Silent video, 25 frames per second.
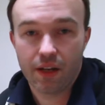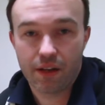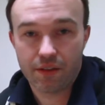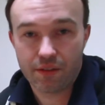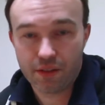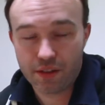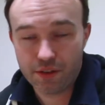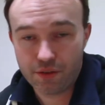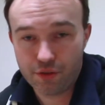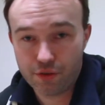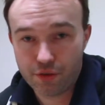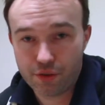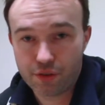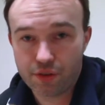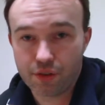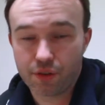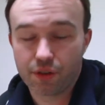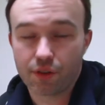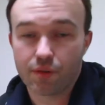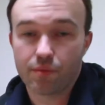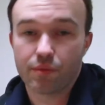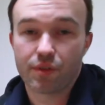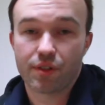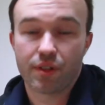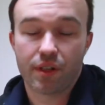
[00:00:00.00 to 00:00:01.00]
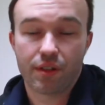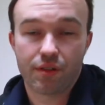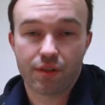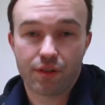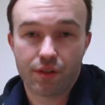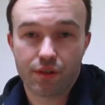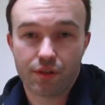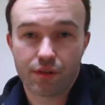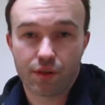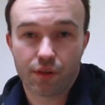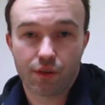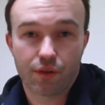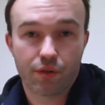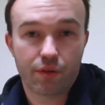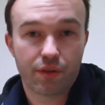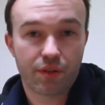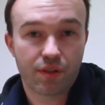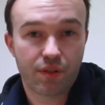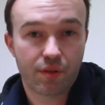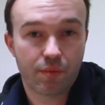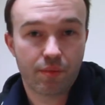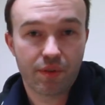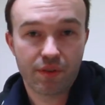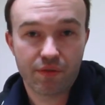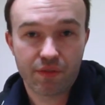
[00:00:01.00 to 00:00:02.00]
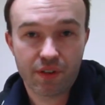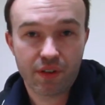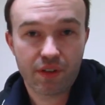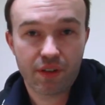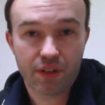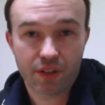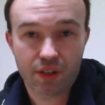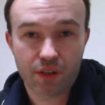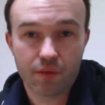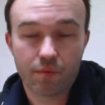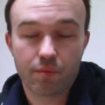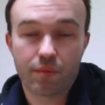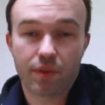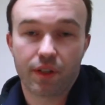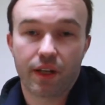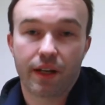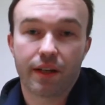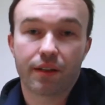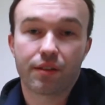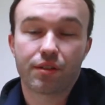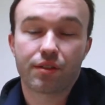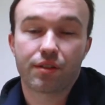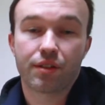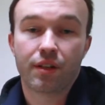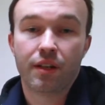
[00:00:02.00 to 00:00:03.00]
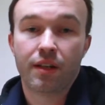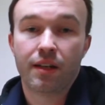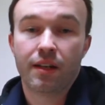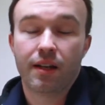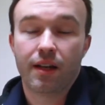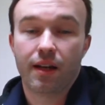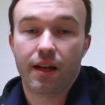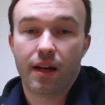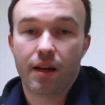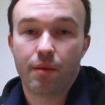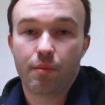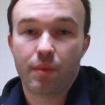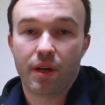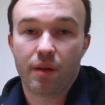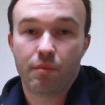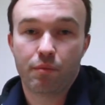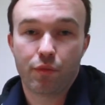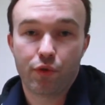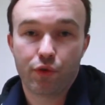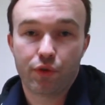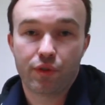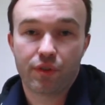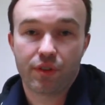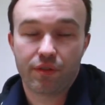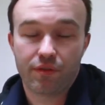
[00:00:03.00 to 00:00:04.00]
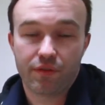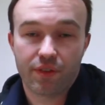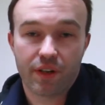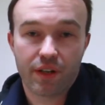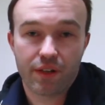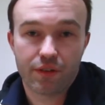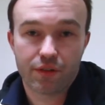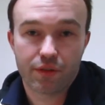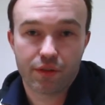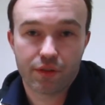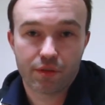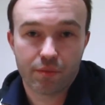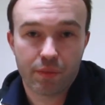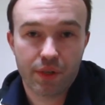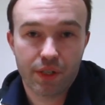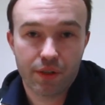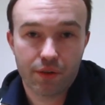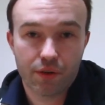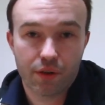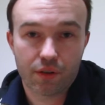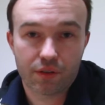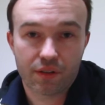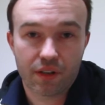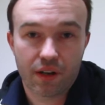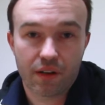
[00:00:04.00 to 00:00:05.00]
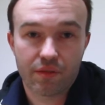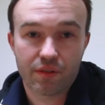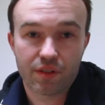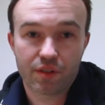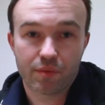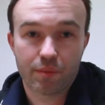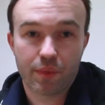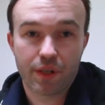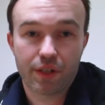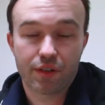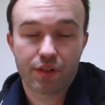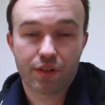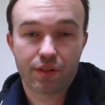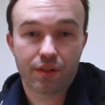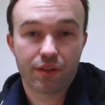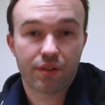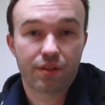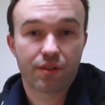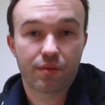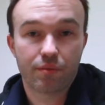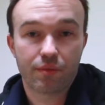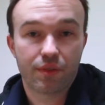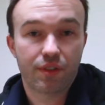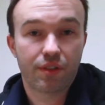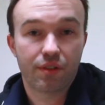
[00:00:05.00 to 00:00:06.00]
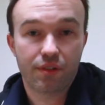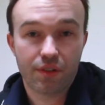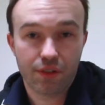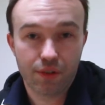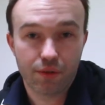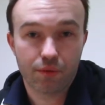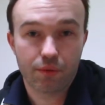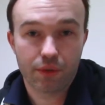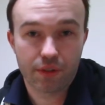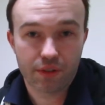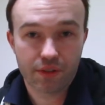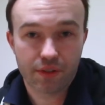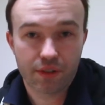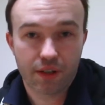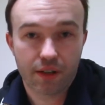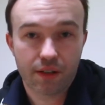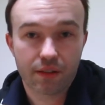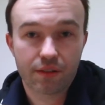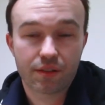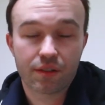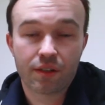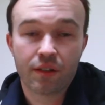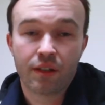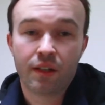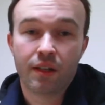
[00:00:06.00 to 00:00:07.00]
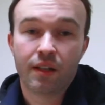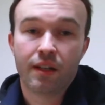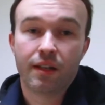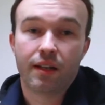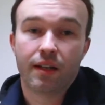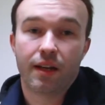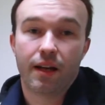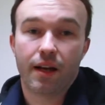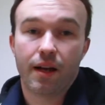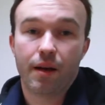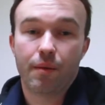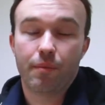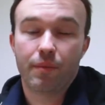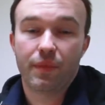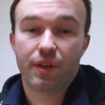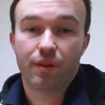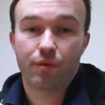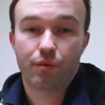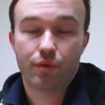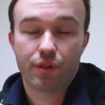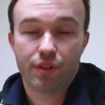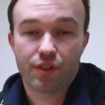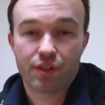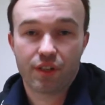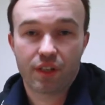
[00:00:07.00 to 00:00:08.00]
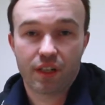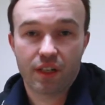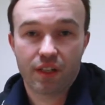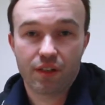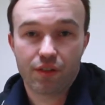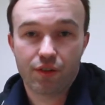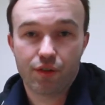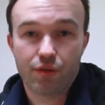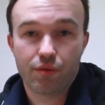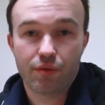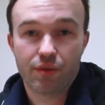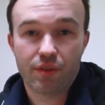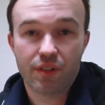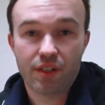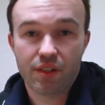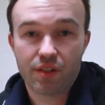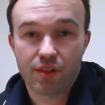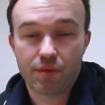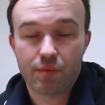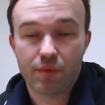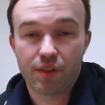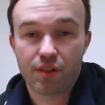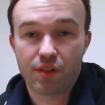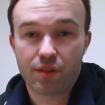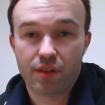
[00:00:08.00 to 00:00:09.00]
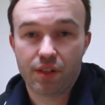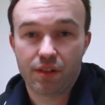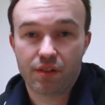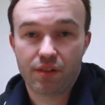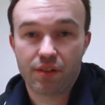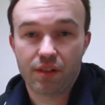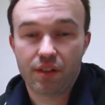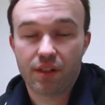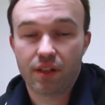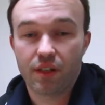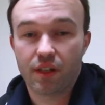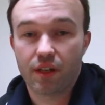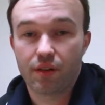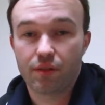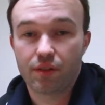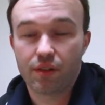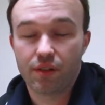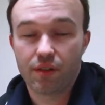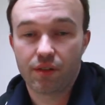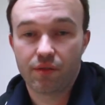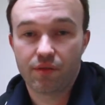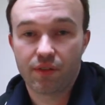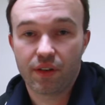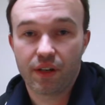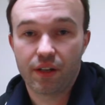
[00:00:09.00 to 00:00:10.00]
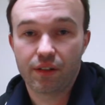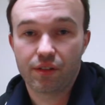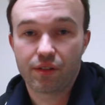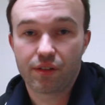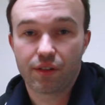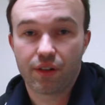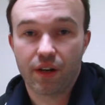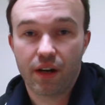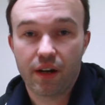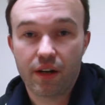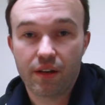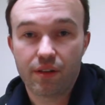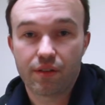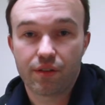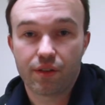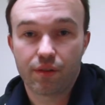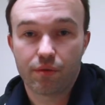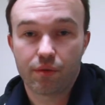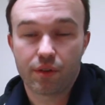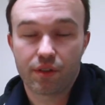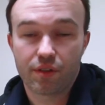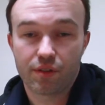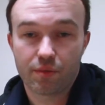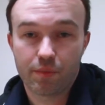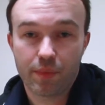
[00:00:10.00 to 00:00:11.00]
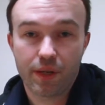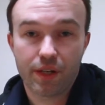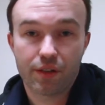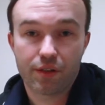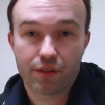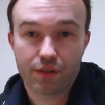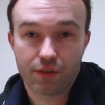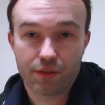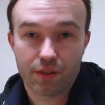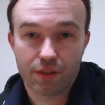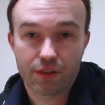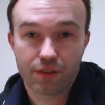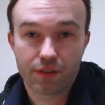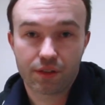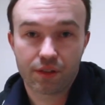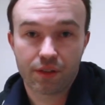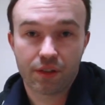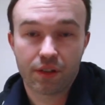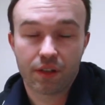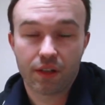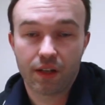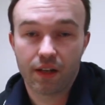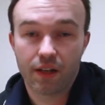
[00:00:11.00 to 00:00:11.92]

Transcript: then your circumstances are going to be very complex, and most advisors may not have a specialism to deal with that. In which case, you would need to be seeking out an advisor either with specialist